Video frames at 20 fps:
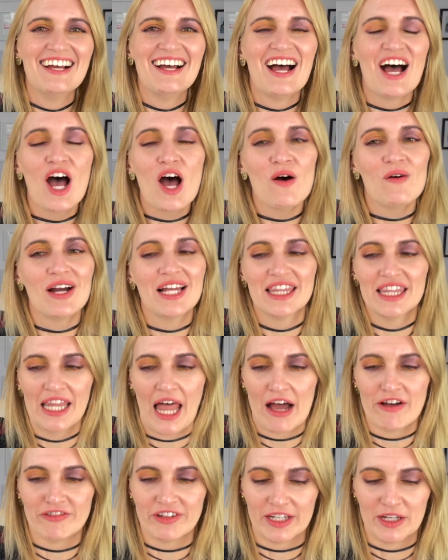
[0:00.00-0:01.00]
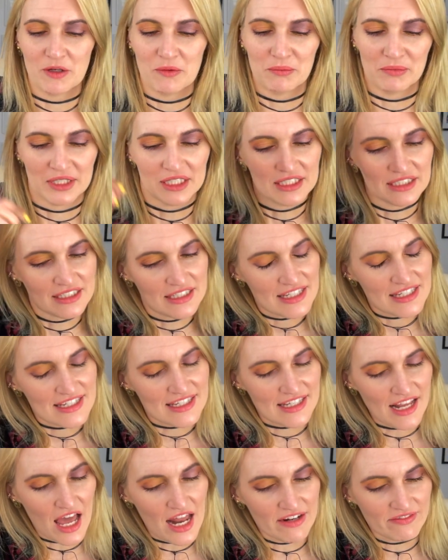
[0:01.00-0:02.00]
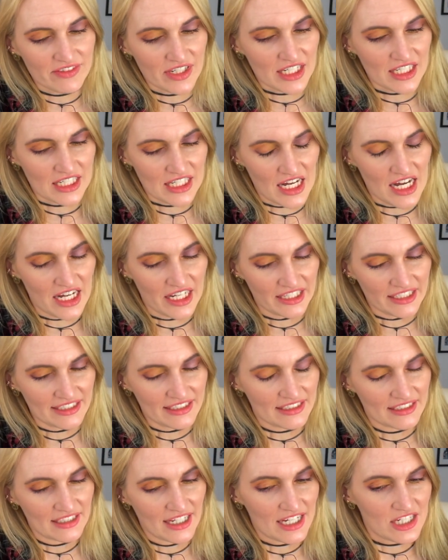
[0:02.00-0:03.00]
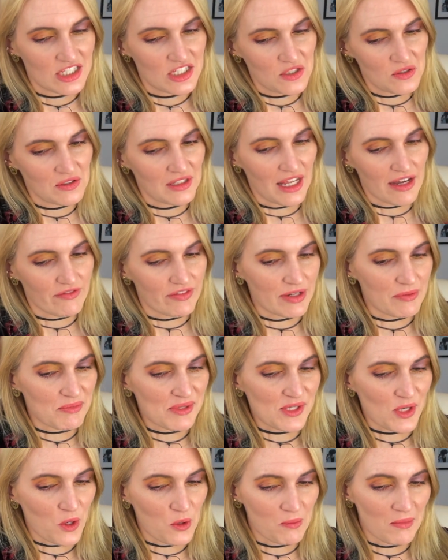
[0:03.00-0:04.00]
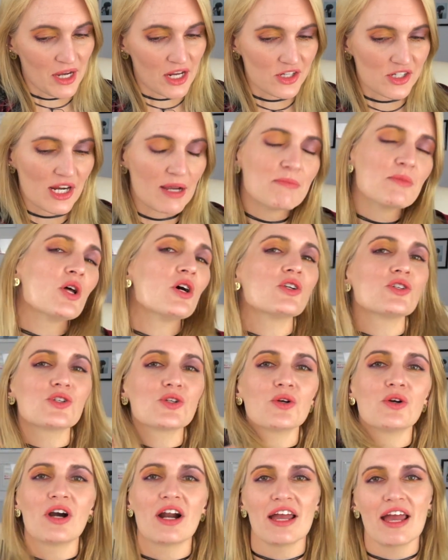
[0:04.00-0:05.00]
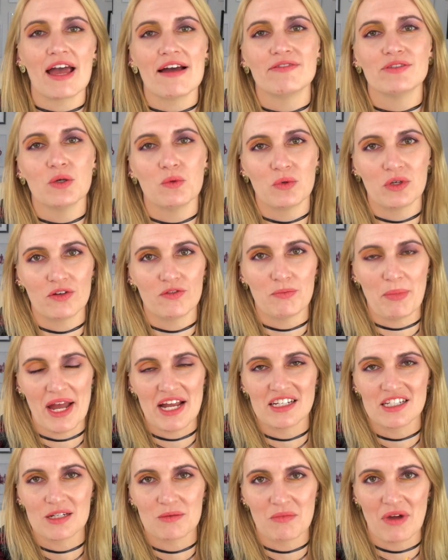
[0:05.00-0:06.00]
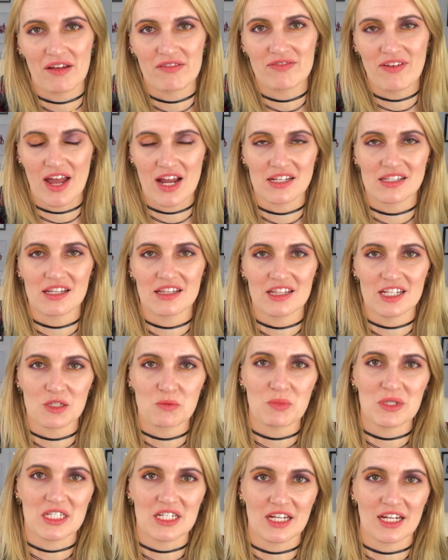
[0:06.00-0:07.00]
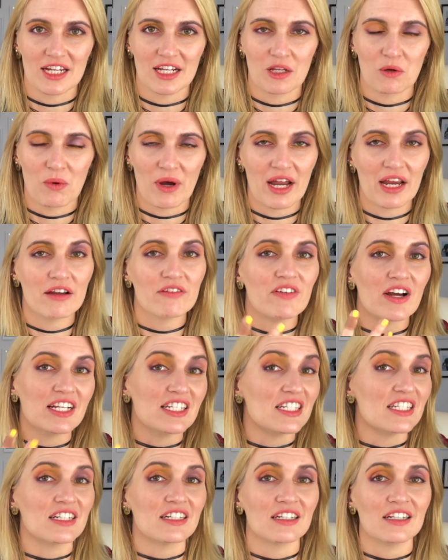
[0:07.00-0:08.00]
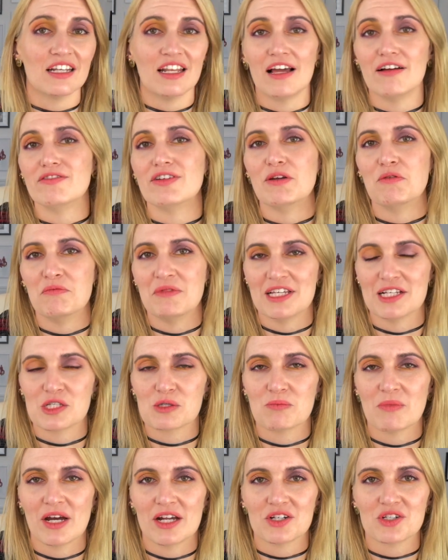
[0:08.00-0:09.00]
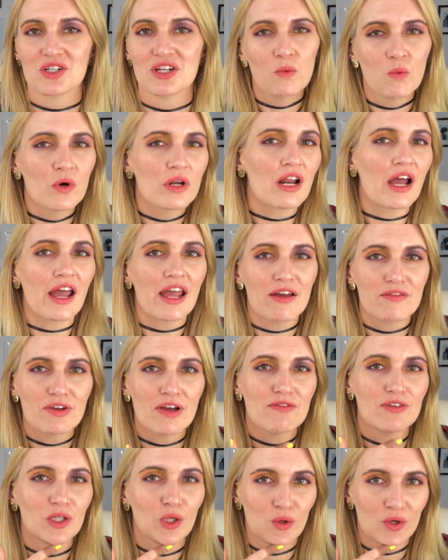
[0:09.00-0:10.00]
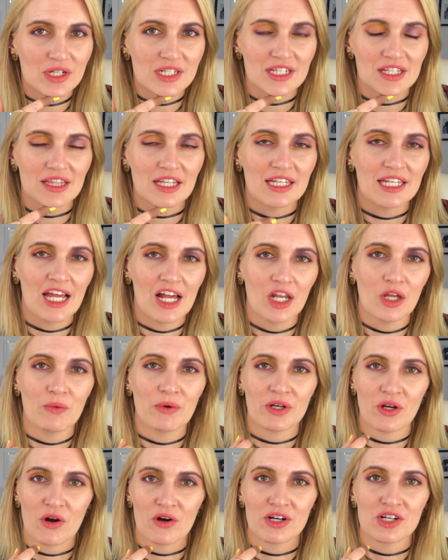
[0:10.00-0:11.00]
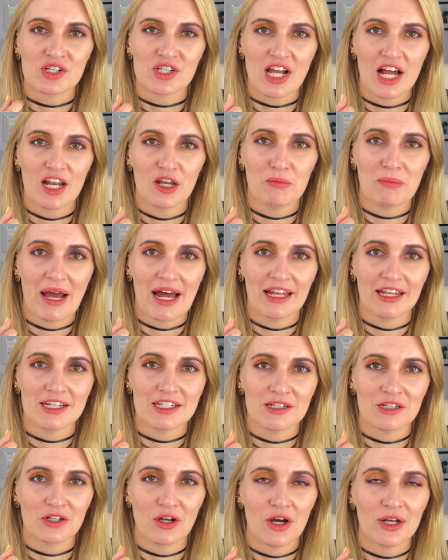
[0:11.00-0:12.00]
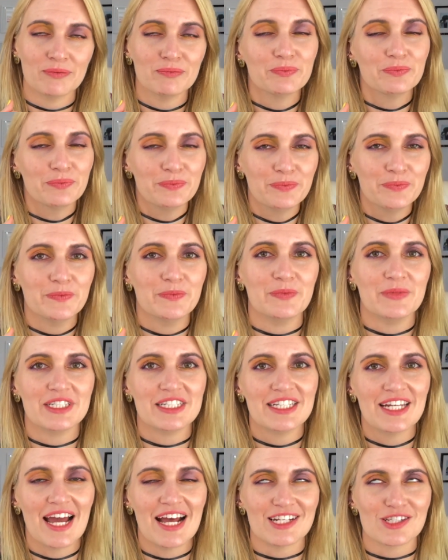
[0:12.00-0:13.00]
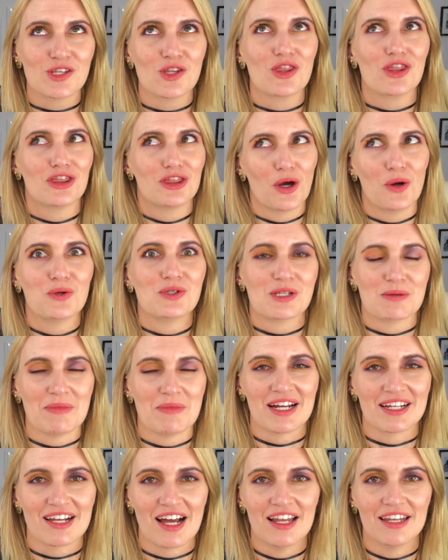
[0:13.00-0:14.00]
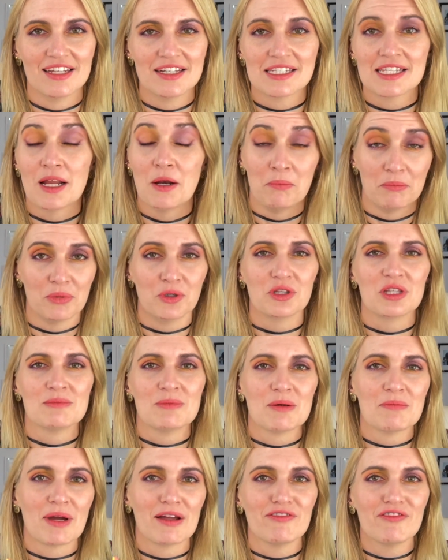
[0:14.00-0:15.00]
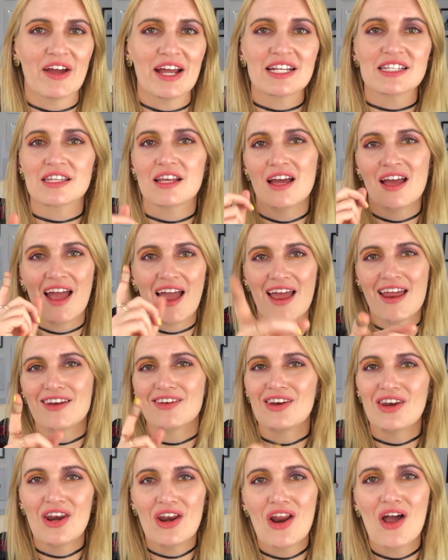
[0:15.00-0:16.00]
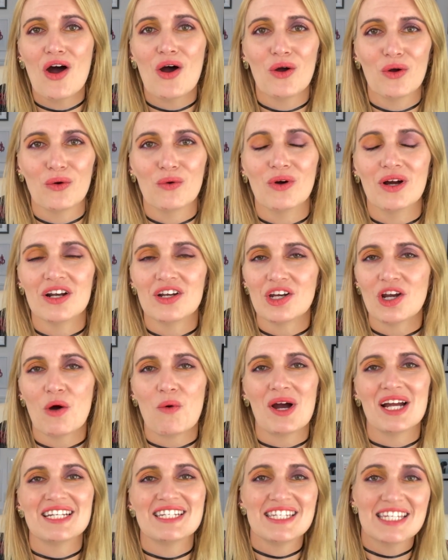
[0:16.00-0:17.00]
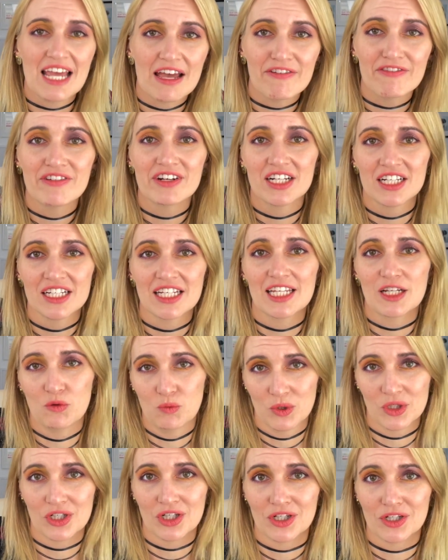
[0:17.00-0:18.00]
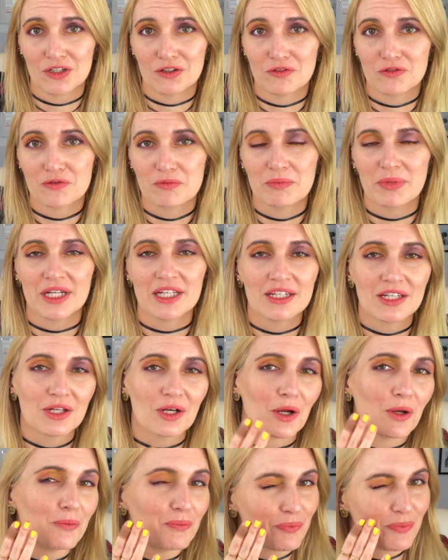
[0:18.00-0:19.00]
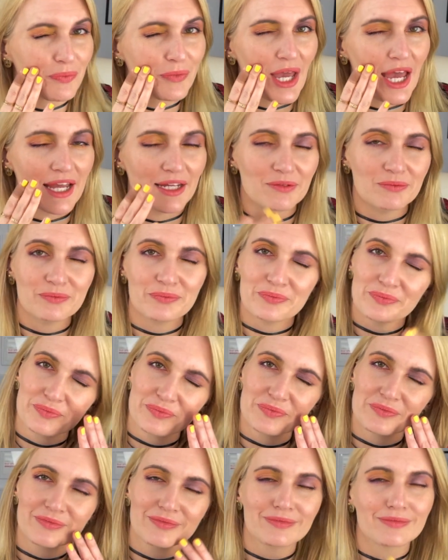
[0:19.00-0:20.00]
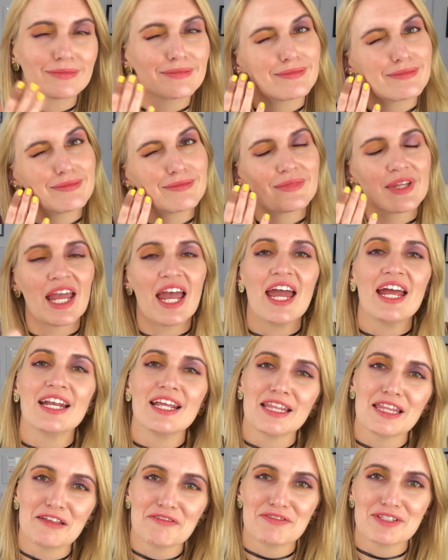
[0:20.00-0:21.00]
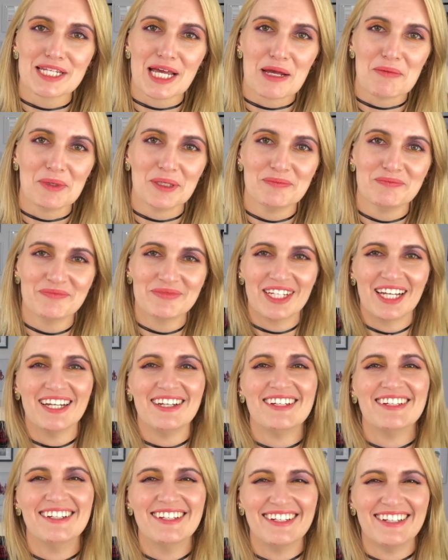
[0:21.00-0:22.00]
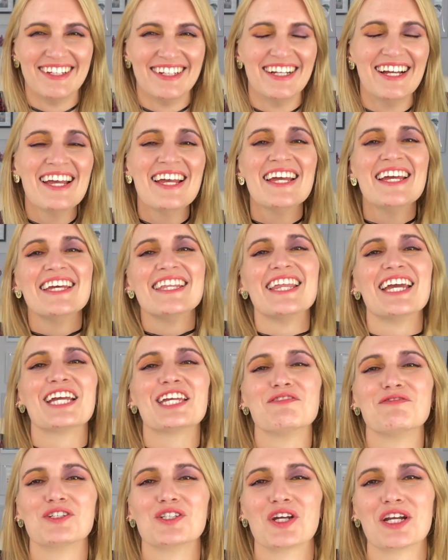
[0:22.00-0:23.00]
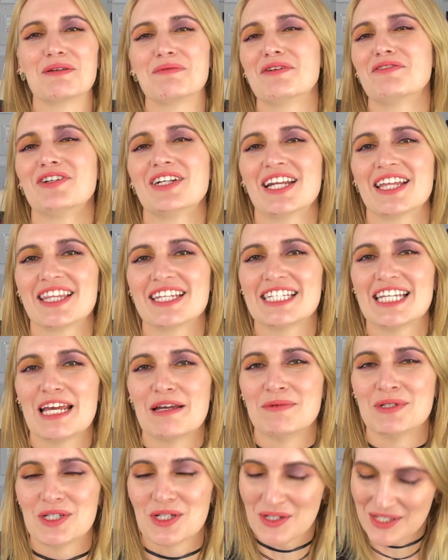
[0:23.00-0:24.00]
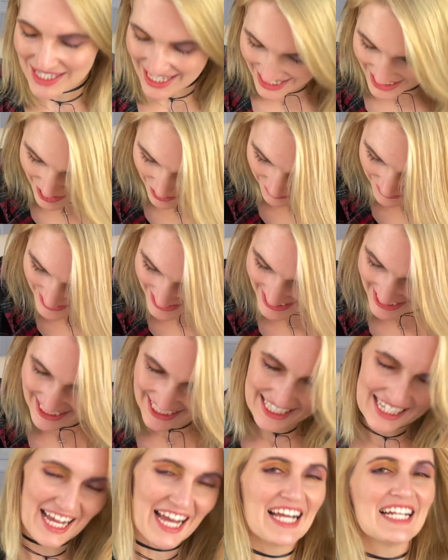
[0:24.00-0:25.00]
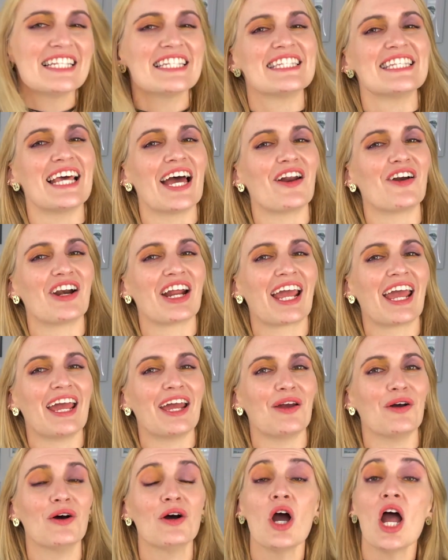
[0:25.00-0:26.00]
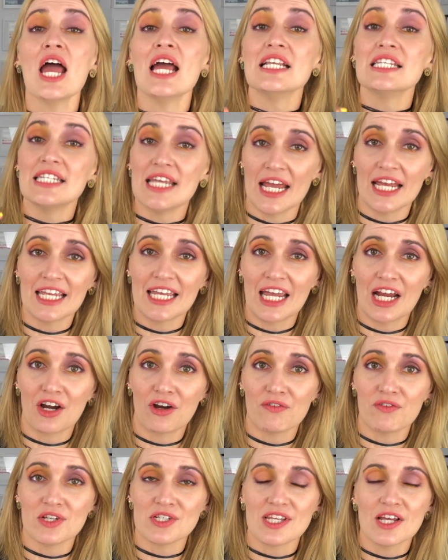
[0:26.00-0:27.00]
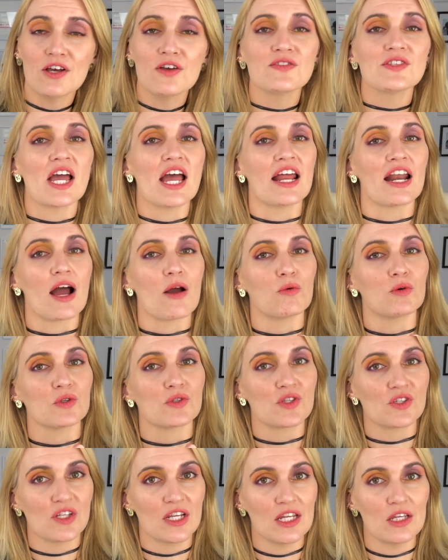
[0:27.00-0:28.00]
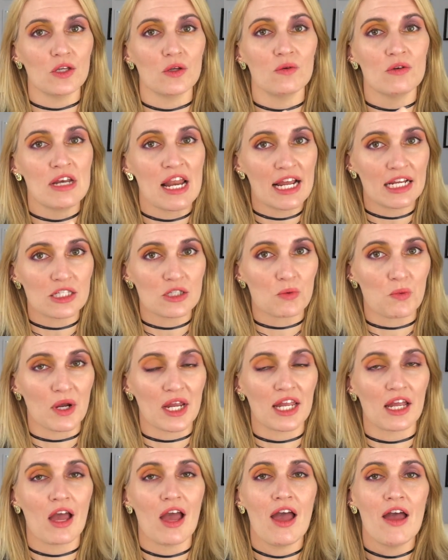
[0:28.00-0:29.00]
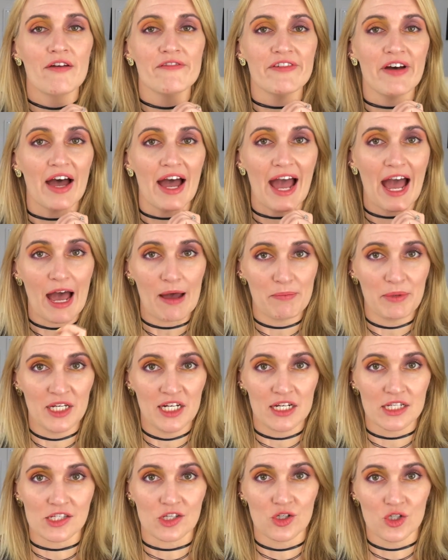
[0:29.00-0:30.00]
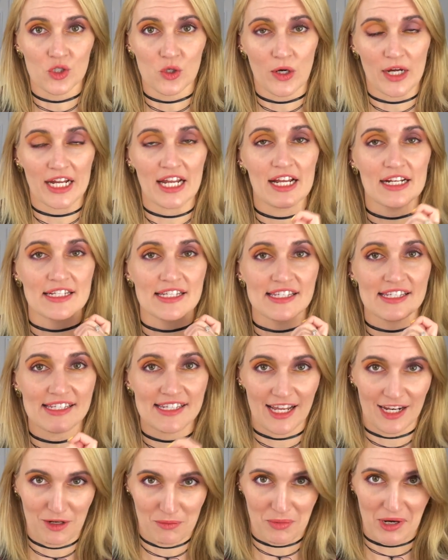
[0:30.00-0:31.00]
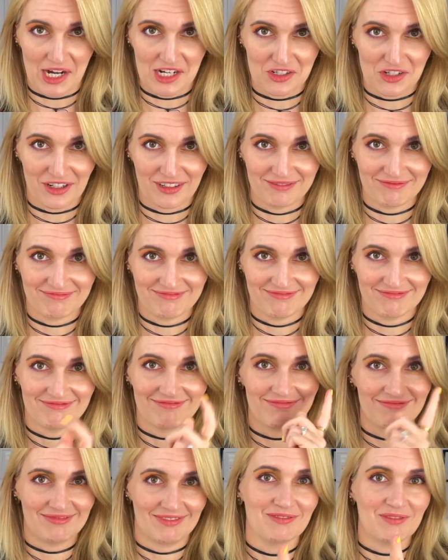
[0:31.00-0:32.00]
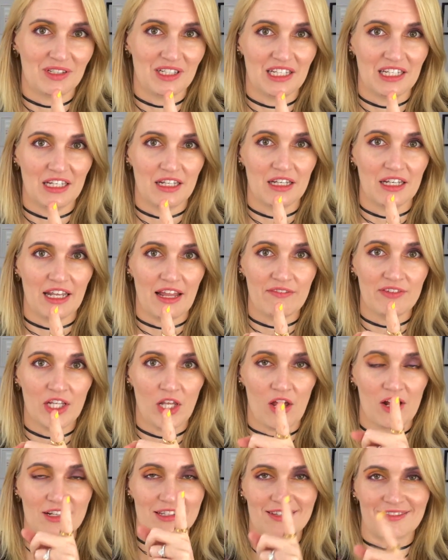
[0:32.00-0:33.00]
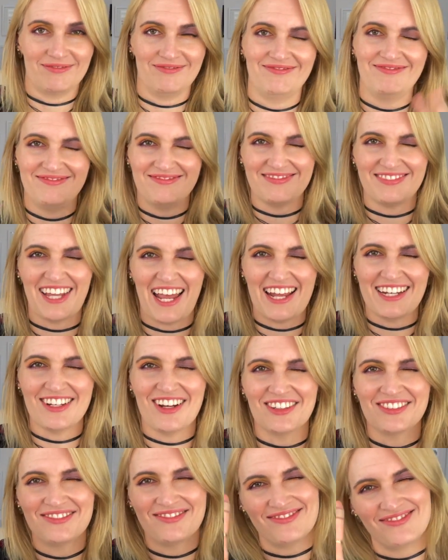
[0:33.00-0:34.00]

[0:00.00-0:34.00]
Oh, I love him. Son of a gun. I do love him so much. I'm not sure I ever would have painted my face in this particular way if I didn't love him this much. Would I have ever looked at the yellow and orange color palette and gone, yes, those are colors and put them on my face? No, I definitely wouldn't have. But, you know, hey. Anything for Taemin. Thank you for joining me for another Taemin Tuesday. Come sunny dance, saringeyo. Take care of yourselves, and I will see you next week for happiness and joy and celebration. Love you lots. Annyeong.